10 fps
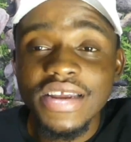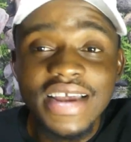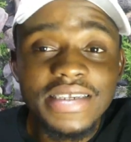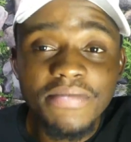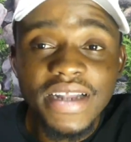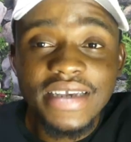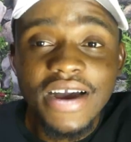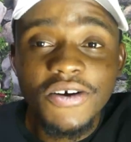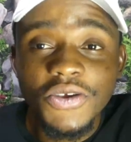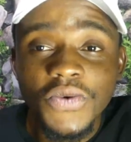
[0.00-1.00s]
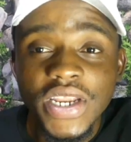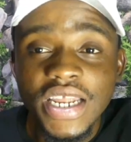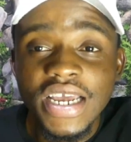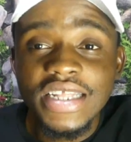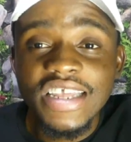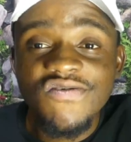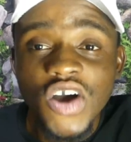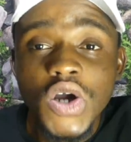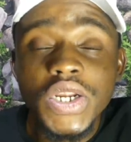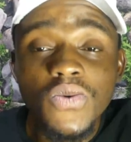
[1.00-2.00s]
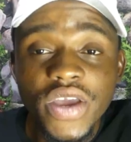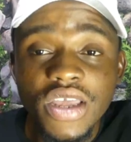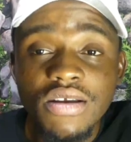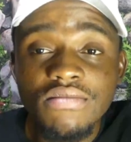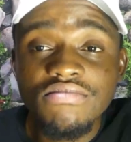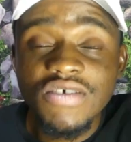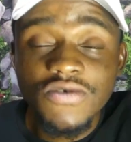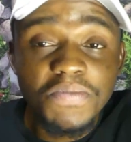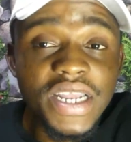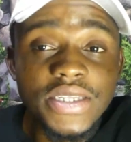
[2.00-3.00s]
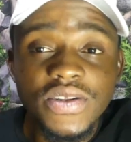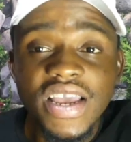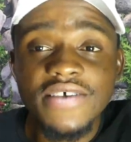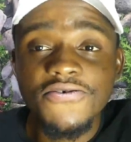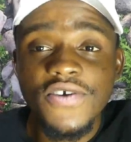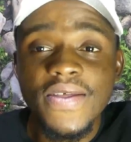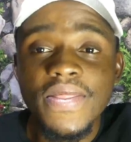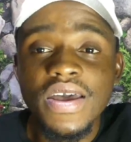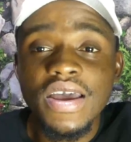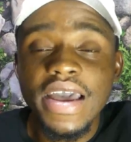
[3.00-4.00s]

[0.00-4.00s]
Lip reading: It doesn't matter how you win. They found a way, they would play to their strength,